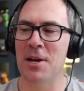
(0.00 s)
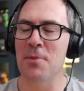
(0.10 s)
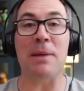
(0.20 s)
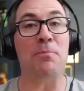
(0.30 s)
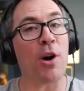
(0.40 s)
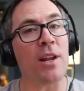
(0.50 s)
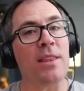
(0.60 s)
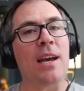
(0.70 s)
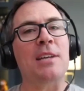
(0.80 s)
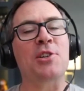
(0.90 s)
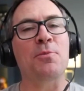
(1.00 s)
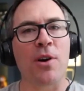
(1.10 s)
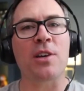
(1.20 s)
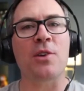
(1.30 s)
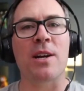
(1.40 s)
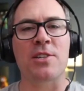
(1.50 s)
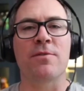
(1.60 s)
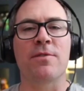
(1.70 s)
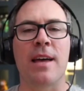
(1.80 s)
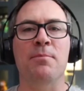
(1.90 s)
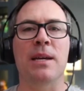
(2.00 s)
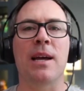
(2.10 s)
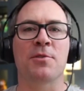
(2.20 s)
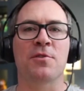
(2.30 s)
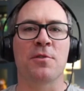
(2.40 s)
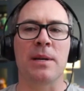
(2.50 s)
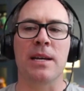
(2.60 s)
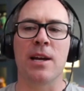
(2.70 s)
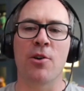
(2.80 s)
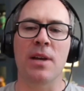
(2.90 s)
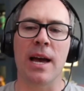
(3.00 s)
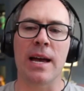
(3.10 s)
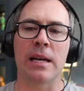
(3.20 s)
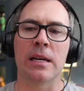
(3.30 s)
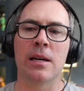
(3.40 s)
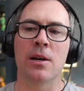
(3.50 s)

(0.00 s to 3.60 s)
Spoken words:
But part of the question then becomes for me, okay,